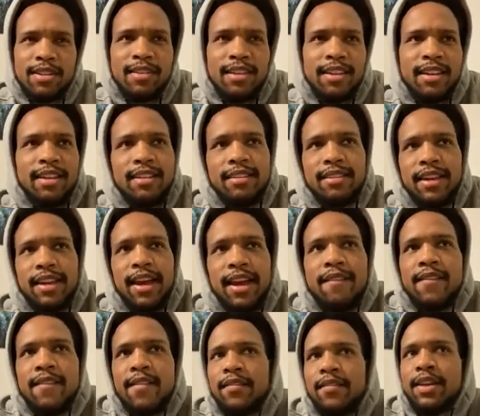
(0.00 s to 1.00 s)
I think they
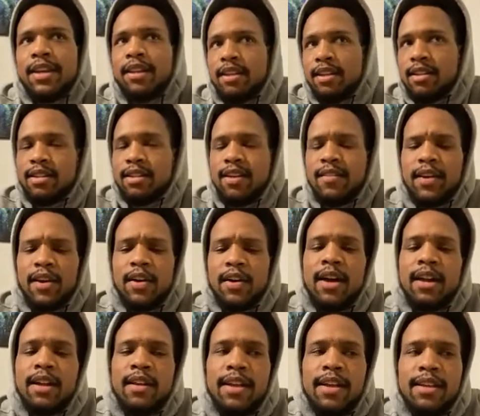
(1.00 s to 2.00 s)
have an event in South
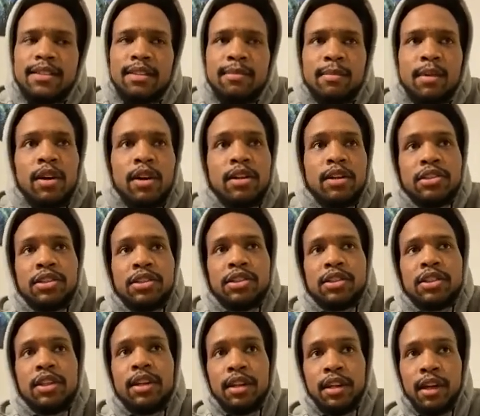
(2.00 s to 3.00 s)
Carolina that's in March.